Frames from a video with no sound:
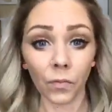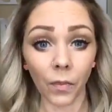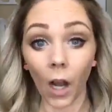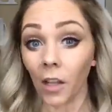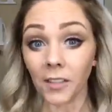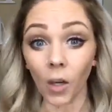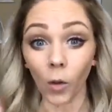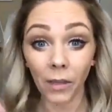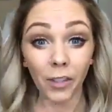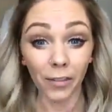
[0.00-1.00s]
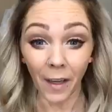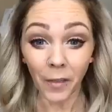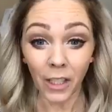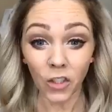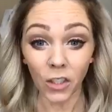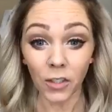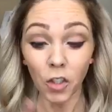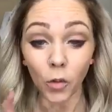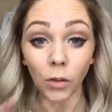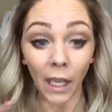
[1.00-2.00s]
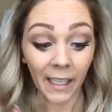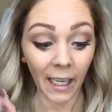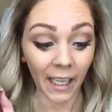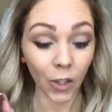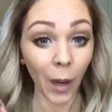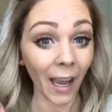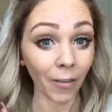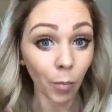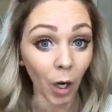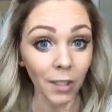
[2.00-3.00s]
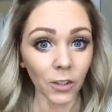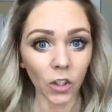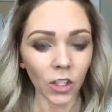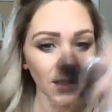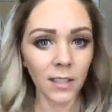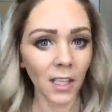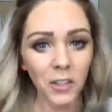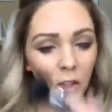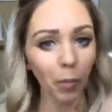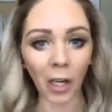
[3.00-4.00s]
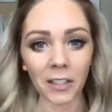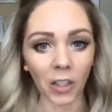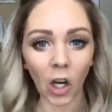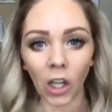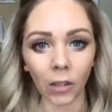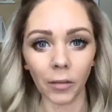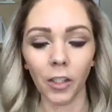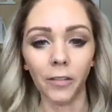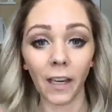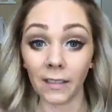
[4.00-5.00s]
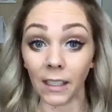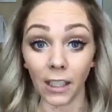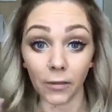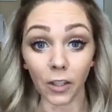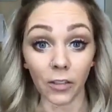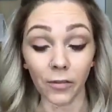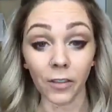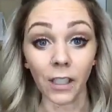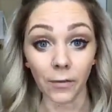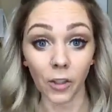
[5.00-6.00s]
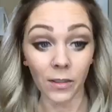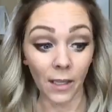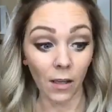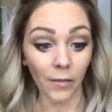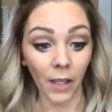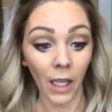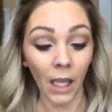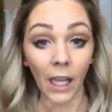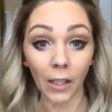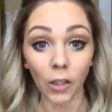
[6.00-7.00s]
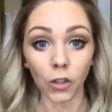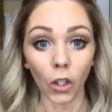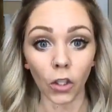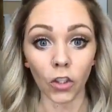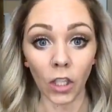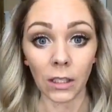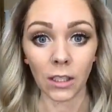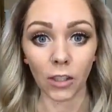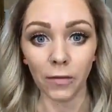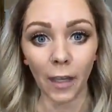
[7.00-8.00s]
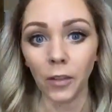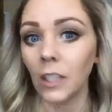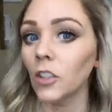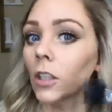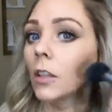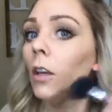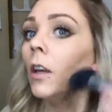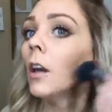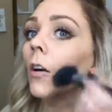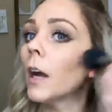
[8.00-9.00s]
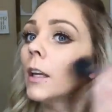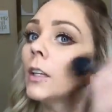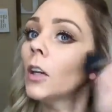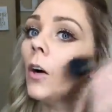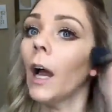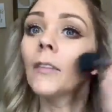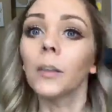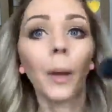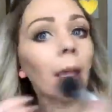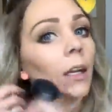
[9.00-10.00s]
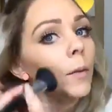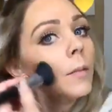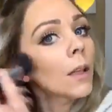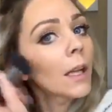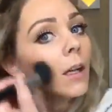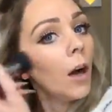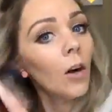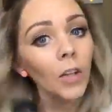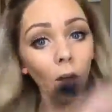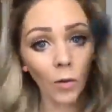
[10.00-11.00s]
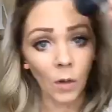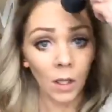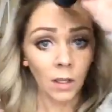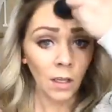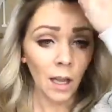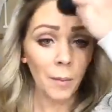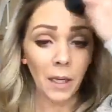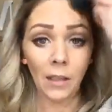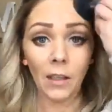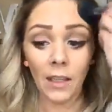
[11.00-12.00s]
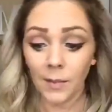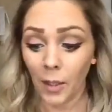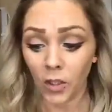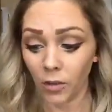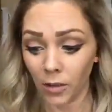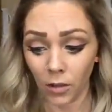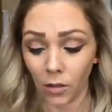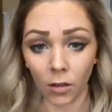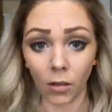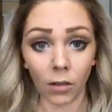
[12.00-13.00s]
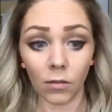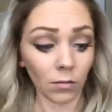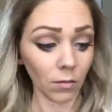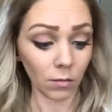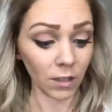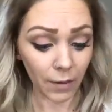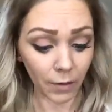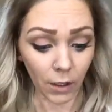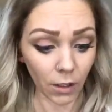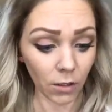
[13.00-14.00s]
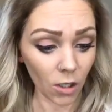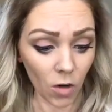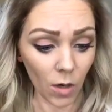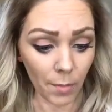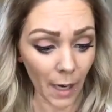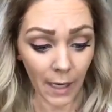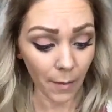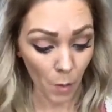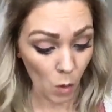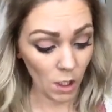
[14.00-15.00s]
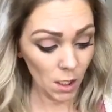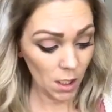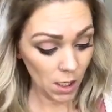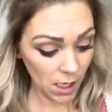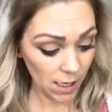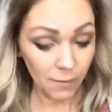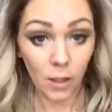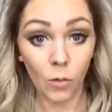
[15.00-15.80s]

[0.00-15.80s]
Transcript: Also, if your foundation is too light and you have bronzer, just dust your bronzer all over your face and give yourself a little darker shade to your foundation. Okay? You don't have to panic and be like, oh no. I mean, as much as you're definitely good to go on buying more, if you